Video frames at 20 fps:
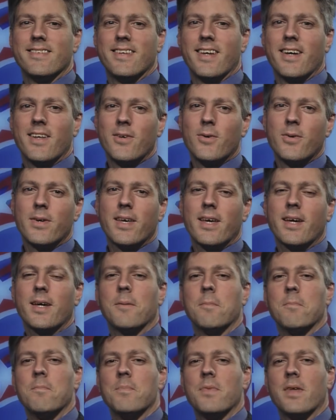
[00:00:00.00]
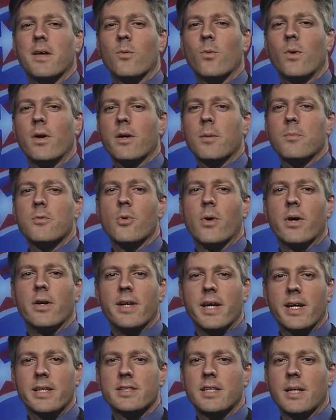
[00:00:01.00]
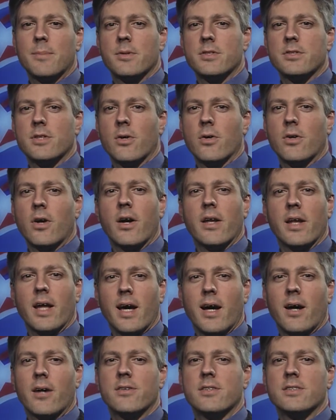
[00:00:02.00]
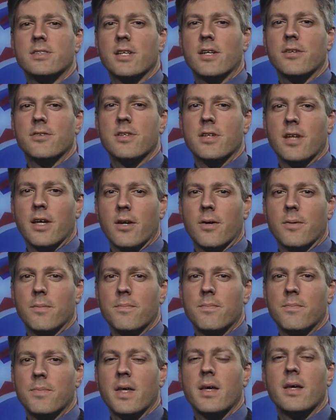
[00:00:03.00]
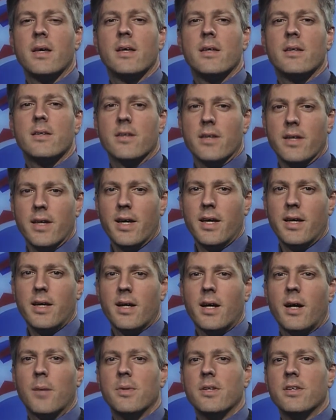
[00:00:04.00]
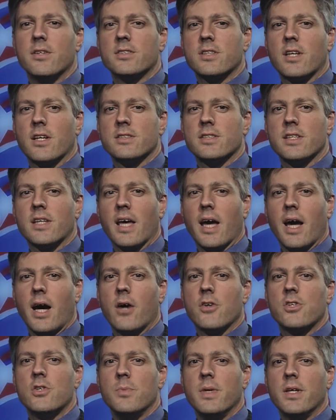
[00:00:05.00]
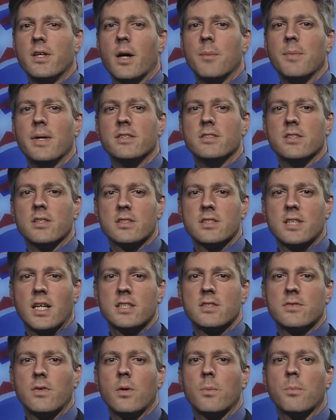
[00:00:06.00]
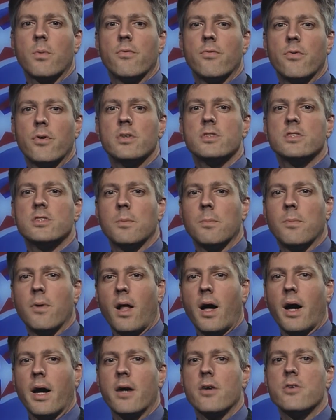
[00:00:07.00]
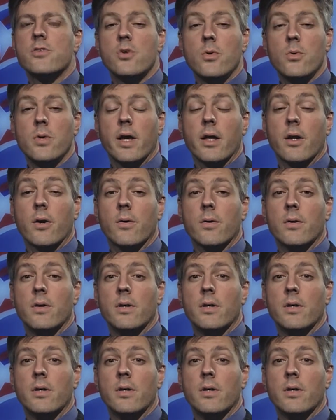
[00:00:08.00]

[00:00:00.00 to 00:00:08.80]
Hello again, and welcome to our next episode on how to sell to NATO. Today, I'll be discussing how to become a successful preferred supplier to NATO.